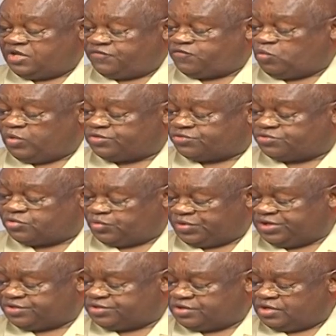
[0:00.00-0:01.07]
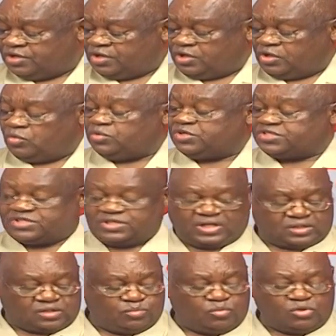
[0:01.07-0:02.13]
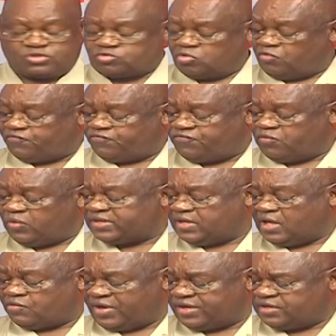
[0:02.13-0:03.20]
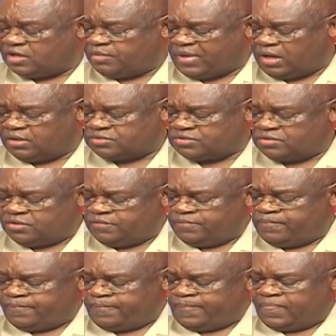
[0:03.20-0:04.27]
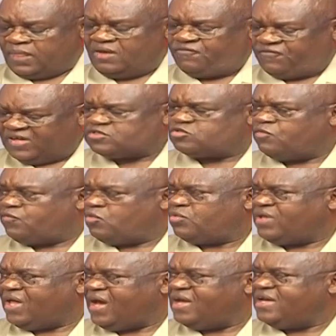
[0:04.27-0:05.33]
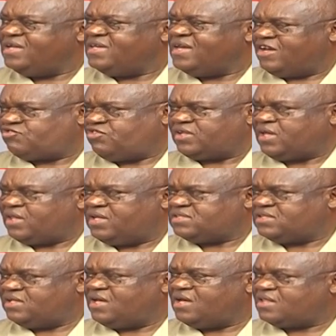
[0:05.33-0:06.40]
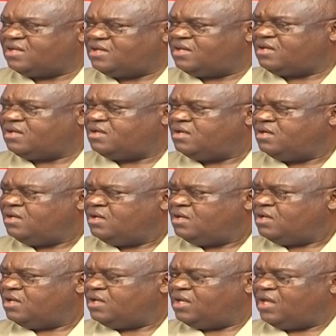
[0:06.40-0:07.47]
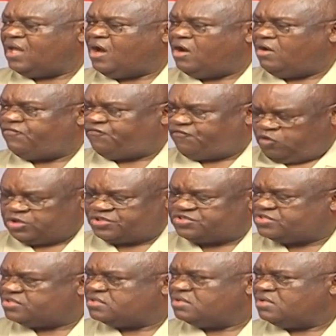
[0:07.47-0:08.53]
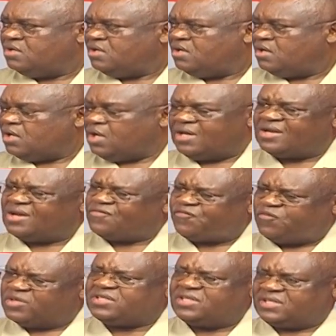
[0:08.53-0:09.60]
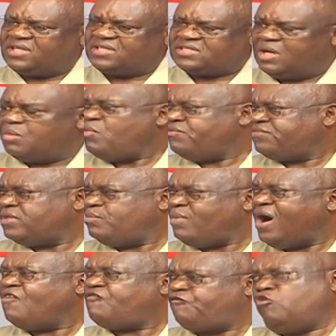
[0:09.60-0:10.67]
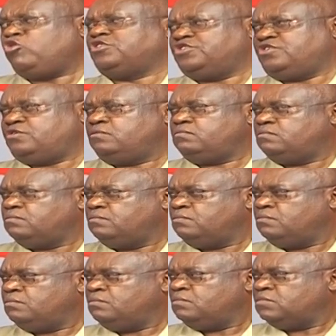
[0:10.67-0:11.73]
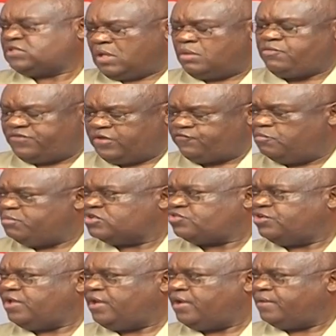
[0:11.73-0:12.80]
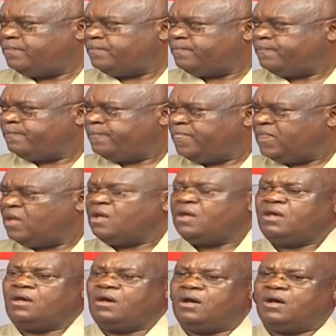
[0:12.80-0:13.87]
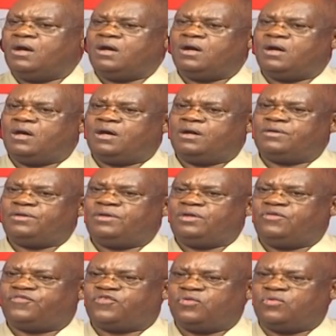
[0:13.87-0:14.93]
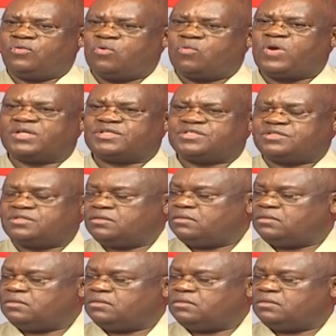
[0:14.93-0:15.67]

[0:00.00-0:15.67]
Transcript: if you went through it, you would see that most of what they are writing about, first of all, they are in natural. As I said the other day, they are false. And unfortunately, some of them are forged. Some of the information here. Uh, uh, if you look at